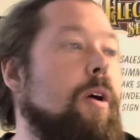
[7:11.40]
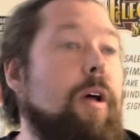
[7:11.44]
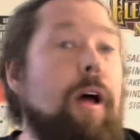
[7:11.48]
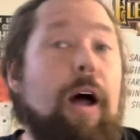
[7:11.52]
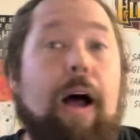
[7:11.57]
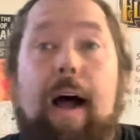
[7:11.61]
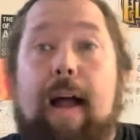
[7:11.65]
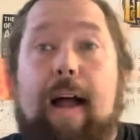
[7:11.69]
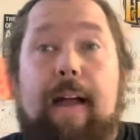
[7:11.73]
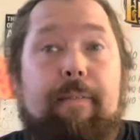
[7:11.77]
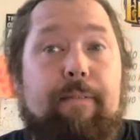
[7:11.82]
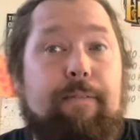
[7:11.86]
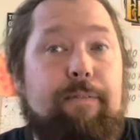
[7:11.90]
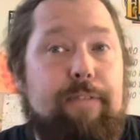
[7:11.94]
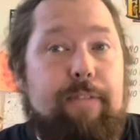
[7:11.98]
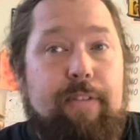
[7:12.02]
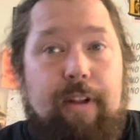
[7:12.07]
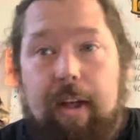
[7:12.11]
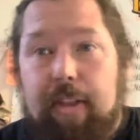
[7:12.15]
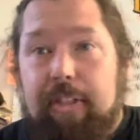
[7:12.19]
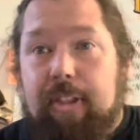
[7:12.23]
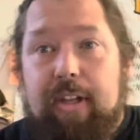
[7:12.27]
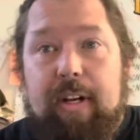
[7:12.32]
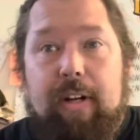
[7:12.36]
I have
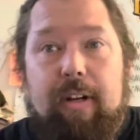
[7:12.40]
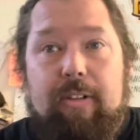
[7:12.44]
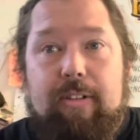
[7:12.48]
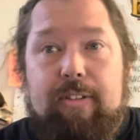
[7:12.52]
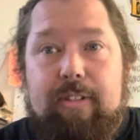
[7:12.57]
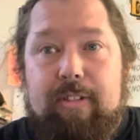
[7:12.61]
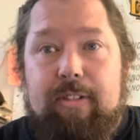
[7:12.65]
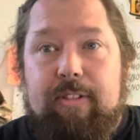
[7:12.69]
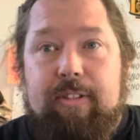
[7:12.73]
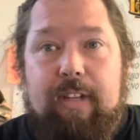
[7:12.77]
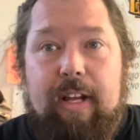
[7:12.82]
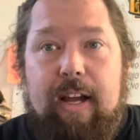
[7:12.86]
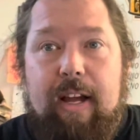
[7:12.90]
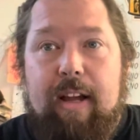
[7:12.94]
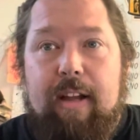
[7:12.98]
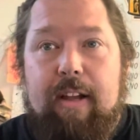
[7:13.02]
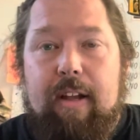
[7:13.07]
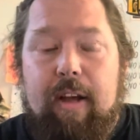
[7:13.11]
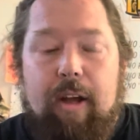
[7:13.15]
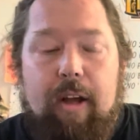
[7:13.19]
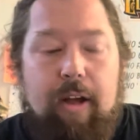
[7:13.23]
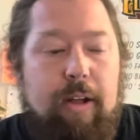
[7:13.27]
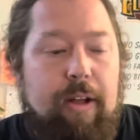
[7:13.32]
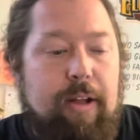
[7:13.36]
nothing else to say
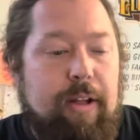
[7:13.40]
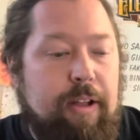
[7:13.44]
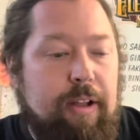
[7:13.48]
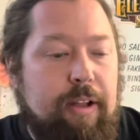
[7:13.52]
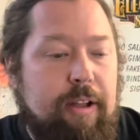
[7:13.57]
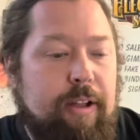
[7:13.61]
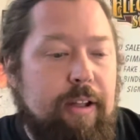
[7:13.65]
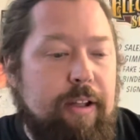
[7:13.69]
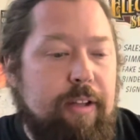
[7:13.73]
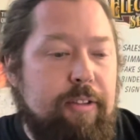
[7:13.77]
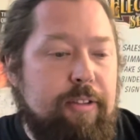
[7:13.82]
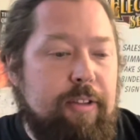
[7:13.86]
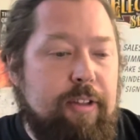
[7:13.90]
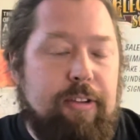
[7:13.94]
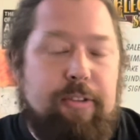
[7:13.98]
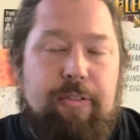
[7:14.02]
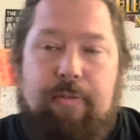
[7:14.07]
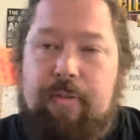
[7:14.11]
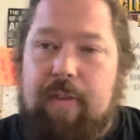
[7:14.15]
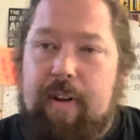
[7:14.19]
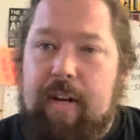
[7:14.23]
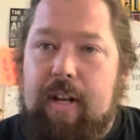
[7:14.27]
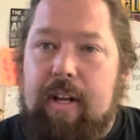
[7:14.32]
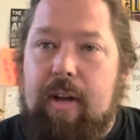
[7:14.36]
in this
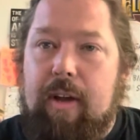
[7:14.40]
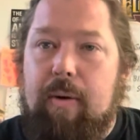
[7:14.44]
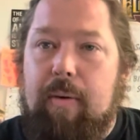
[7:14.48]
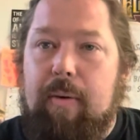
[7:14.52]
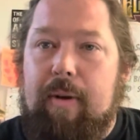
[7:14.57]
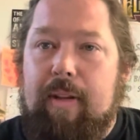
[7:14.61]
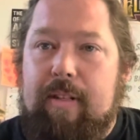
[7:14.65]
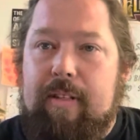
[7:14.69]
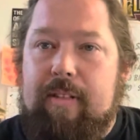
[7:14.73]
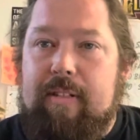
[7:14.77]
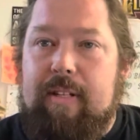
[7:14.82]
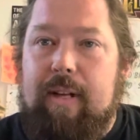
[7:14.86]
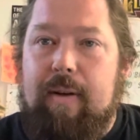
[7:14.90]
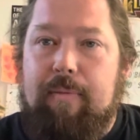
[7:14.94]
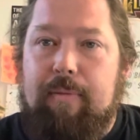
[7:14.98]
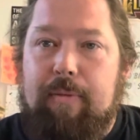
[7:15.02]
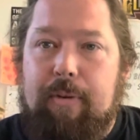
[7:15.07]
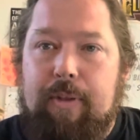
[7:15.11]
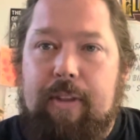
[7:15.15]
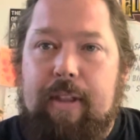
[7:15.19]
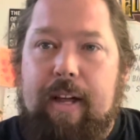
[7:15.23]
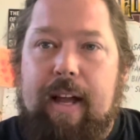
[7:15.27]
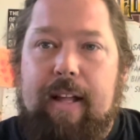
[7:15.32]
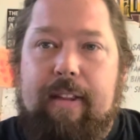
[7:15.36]
video except
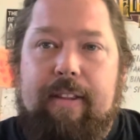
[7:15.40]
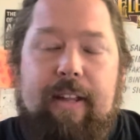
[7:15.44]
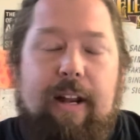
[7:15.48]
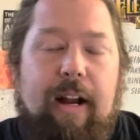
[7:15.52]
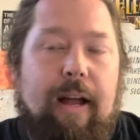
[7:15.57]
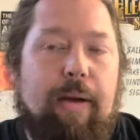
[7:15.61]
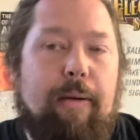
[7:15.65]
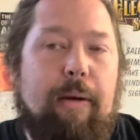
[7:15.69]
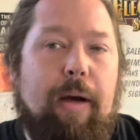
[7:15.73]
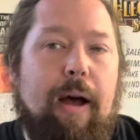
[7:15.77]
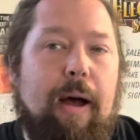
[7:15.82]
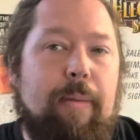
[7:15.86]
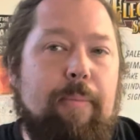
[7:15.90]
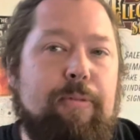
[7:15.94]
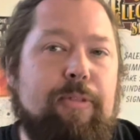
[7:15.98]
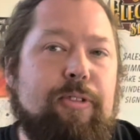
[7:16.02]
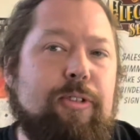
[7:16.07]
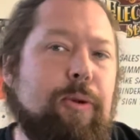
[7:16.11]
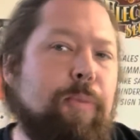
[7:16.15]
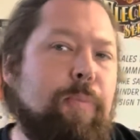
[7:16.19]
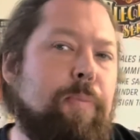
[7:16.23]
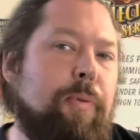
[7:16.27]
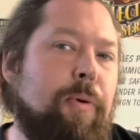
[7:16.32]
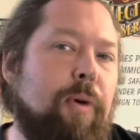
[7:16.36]
for that, that I, am
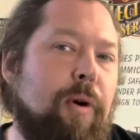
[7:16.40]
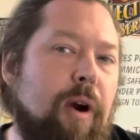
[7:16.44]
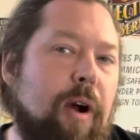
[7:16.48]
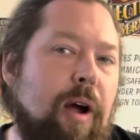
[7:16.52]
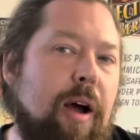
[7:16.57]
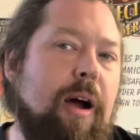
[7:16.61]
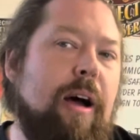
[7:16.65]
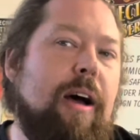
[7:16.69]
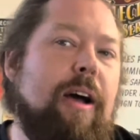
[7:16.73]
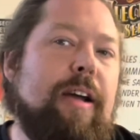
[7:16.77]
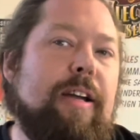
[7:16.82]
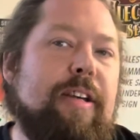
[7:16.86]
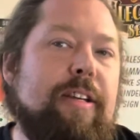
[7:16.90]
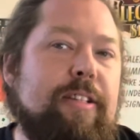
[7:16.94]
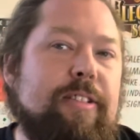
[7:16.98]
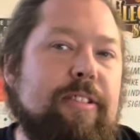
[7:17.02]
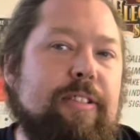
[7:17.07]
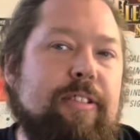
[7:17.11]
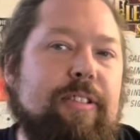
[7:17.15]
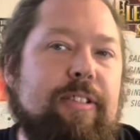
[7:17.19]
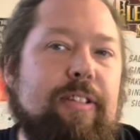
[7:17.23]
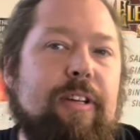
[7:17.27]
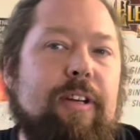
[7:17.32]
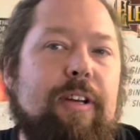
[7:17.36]

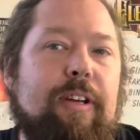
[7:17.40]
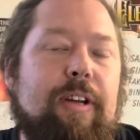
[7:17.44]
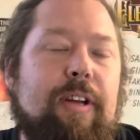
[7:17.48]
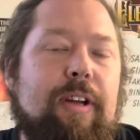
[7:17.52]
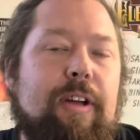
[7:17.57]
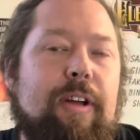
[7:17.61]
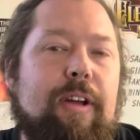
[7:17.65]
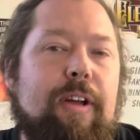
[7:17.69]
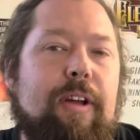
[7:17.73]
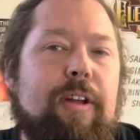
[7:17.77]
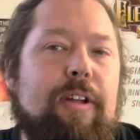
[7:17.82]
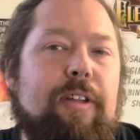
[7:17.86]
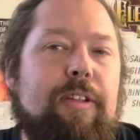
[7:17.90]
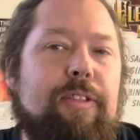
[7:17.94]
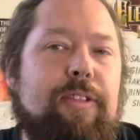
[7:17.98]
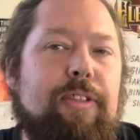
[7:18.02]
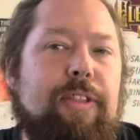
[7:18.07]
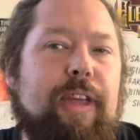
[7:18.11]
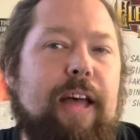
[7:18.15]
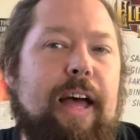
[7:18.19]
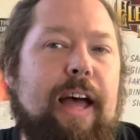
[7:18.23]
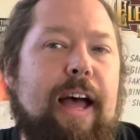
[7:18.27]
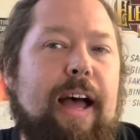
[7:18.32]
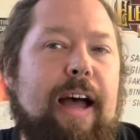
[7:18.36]
surprised
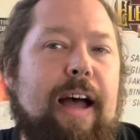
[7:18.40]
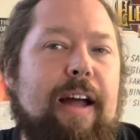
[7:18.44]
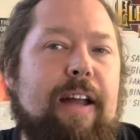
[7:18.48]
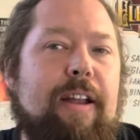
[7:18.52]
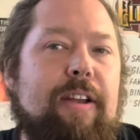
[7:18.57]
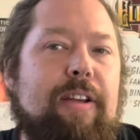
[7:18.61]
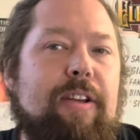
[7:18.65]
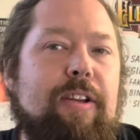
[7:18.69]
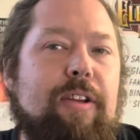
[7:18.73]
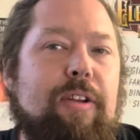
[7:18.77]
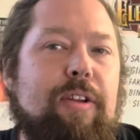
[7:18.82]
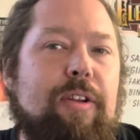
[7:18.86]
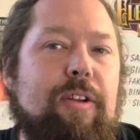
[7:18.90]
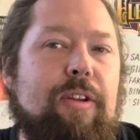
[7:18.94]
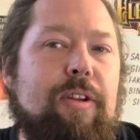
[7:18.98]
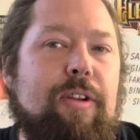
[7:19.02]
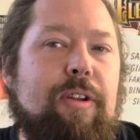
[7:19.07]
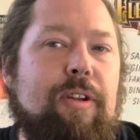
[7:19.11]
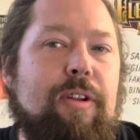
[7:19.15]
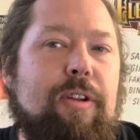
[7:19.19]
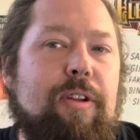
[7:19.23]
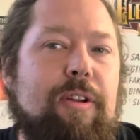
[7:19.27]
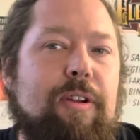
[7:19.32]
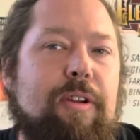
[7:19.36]
that
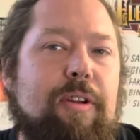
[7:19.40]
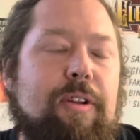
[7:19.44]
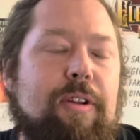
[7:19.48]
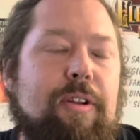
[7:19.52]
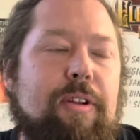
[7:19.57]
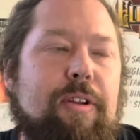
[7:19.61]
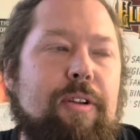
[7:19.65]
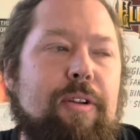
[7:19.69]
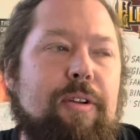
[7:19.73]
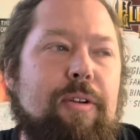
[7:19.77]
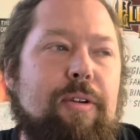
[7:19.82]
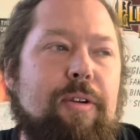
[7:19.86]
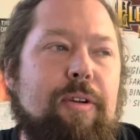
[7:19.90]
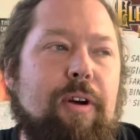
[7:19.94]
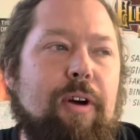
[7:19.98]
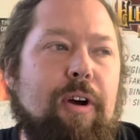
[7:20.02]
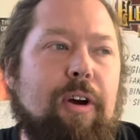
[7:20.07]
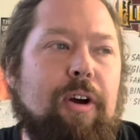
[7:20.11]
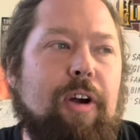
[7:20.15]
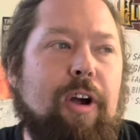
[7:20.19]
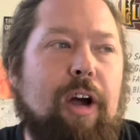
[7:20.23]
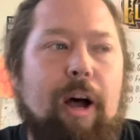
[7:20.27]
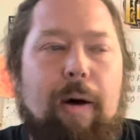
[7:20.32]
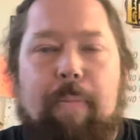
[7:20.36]
a
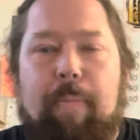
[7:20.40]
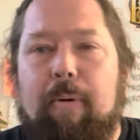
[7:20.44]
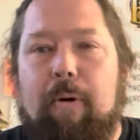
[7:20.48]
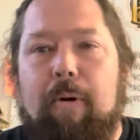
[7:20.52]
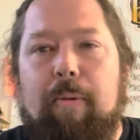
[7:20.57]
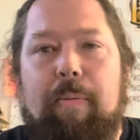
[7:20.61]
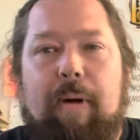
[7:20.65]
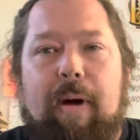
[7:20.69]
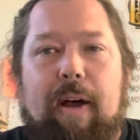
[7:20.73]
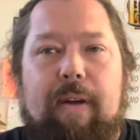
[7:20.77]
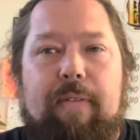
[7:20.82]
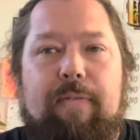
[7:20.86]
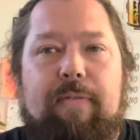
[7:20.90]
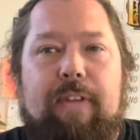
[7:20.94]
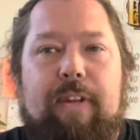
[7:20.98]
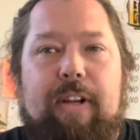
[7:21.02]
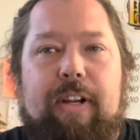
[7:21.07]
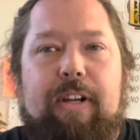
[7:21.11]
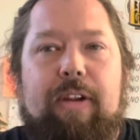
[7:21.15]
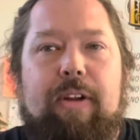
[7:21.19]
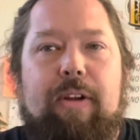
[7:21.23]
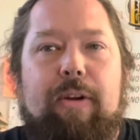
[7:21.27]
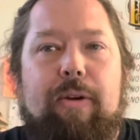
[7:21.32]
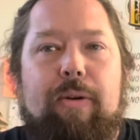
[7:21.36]
couple of my
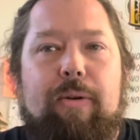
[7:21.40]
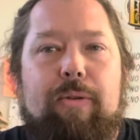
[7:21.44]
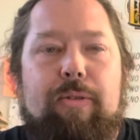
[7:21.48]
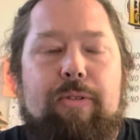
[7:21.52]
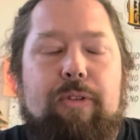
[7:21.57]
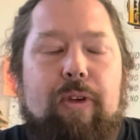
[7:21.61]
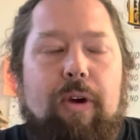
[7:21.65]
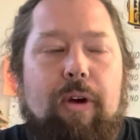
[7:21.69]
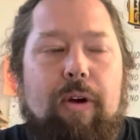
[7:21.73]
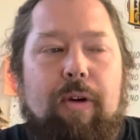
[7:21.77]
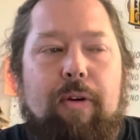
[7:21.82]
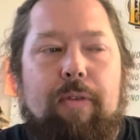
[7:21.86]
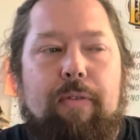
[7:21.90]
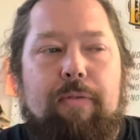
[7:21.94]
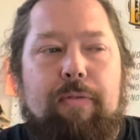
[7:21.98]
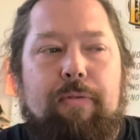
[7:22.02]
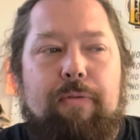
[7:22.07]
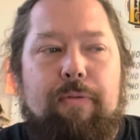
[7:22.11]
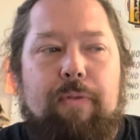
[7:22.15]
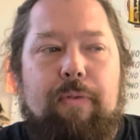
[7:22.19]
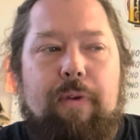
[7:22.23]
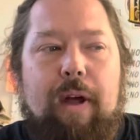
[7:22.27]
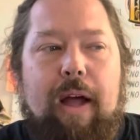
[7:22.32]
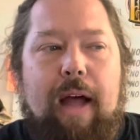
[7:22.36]
videos
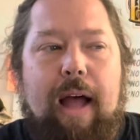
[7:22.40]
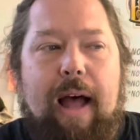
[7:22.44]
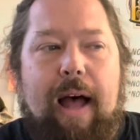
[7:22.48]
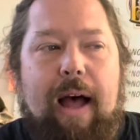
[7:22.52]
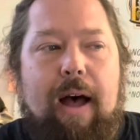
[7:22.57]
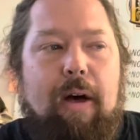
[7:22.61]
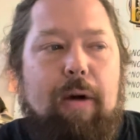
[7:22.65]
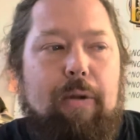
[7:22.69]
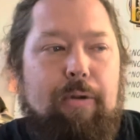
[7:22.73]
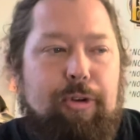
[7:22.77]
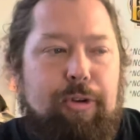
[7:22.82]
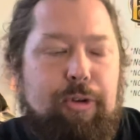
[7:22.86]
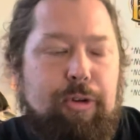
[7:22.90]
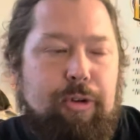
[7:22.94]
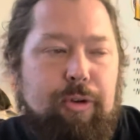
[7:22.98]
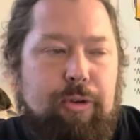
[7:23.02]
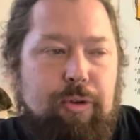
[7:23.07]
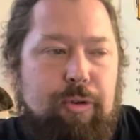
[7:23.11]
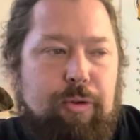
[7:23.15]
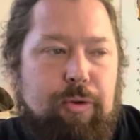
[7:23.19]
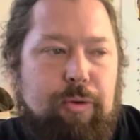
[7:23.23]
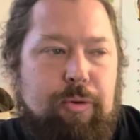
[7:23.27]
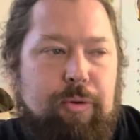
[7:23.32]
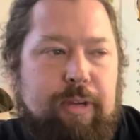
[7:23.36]
of how
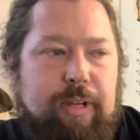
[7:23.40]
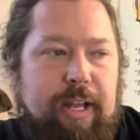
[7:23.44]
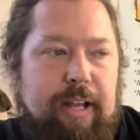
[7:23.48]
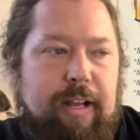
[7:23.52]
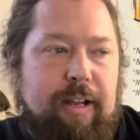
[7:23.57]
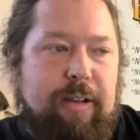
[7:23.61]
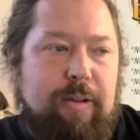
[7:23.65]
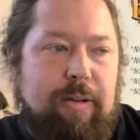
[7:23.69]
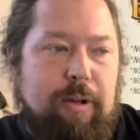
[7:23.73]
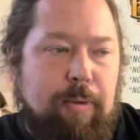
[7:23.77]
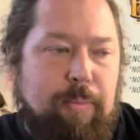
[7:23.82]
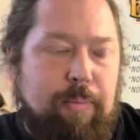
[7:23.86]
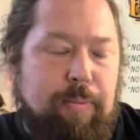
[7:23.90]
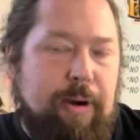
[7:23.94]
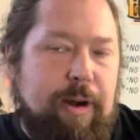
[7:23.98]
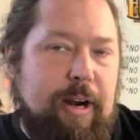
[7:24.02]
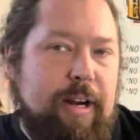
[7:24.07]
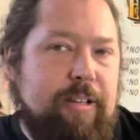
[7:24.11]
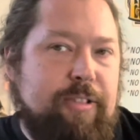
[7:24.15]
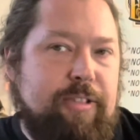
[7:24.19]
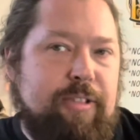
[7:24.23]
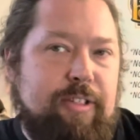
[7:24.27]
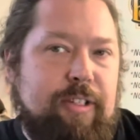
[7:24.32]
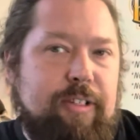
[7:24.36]
to get
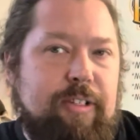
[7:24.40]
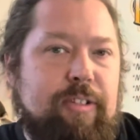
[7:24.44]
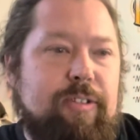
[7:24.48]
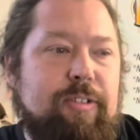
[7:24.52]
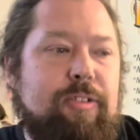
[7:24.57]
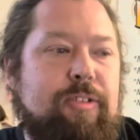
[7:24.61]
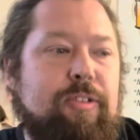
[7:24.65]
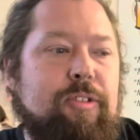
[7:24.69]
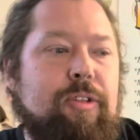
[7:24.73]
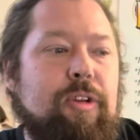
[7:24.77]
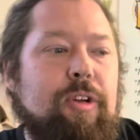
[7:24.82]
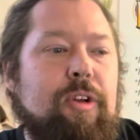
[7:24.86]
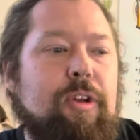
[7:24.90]
apprentices